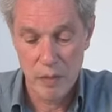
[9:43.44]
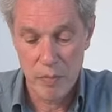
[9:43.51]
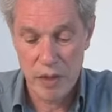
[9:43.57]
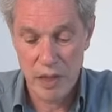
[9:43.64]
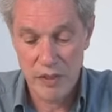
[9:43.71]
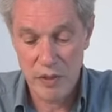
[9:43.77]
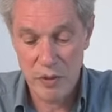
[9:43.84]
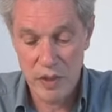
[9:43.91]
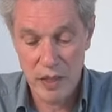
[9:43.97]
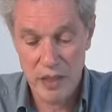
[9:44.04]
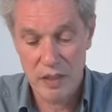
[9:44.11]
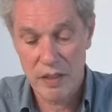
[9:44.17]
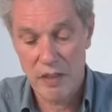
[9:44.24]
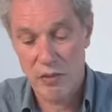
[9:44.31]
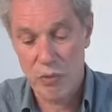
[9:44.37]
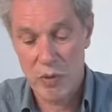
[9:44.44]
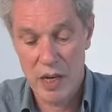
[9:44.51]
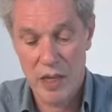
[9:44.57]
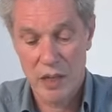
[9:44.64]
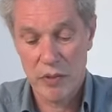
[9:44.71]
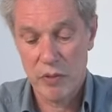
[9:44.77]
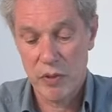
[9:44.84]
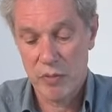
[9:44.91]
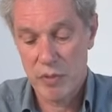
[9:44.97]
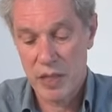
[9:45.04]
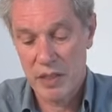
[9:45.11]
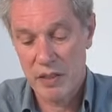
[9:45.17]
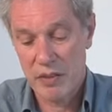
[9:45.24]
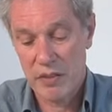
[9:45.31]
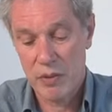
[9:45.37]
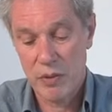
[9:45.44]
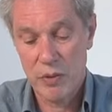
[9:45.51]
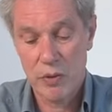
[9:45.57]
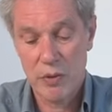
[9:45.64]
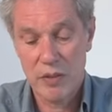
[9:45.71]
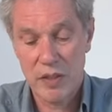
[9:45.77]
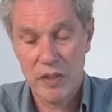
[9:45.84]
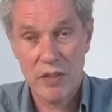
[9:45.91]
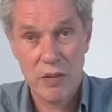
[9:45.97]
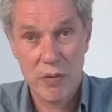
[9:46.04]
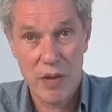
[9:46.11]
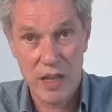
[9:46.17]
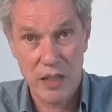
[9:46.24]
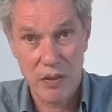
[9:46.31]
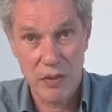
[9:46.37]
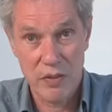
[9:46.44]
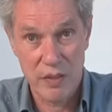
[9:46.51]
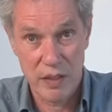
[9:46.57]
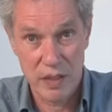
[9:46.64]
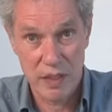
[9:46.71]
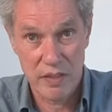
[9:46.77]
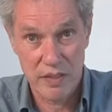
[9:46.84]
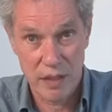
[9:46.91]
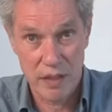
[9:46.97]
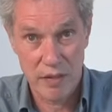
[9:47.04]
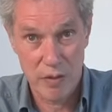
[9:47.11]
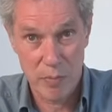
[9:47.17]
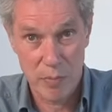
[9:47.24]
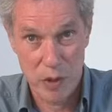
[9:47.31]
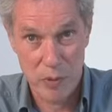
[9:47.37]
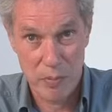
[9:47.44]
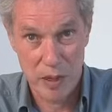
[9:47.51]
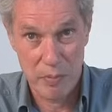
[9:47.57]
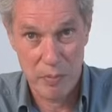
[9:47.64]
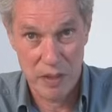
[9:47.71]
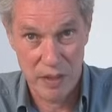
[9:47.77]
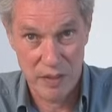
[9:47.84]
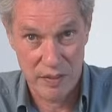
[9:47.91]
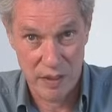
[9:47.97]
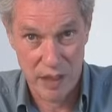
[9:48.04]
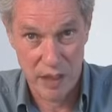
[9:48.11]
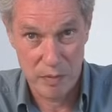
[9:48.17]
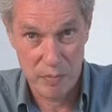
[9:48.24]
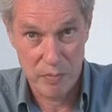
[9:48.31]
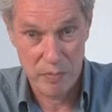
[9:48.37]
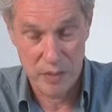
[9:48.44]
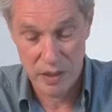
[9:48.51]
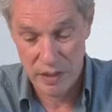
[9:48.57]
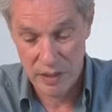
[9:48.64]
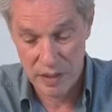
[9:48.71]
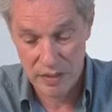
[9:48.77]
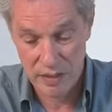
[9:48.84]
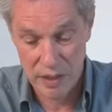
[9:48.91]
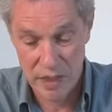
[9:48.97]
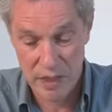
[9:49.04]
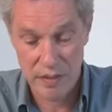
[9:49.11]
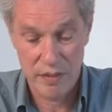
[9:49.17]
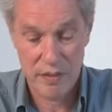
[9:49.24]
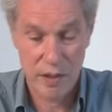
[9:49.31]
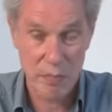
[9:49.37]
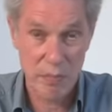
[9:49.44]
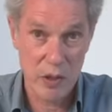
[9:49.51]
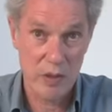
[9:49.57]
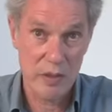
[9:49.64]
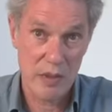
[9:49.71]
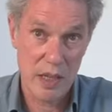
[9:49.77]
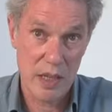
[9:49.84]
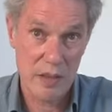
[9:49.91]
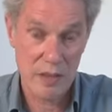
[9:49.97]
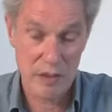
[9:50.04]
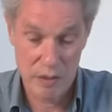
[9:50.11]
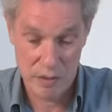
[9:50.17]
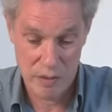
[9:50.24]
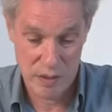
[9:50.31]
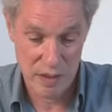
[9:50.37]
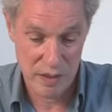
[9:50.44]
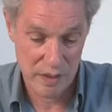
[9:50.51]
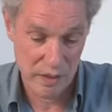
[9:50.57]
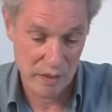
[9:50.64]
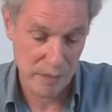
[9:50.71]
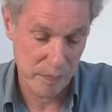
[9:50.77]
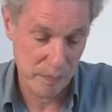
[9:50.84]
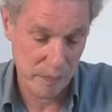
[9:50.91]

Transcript: By doing it this way, we've made the two angles on each side of the pop-up are the same. In this case, they're both 90 degrees.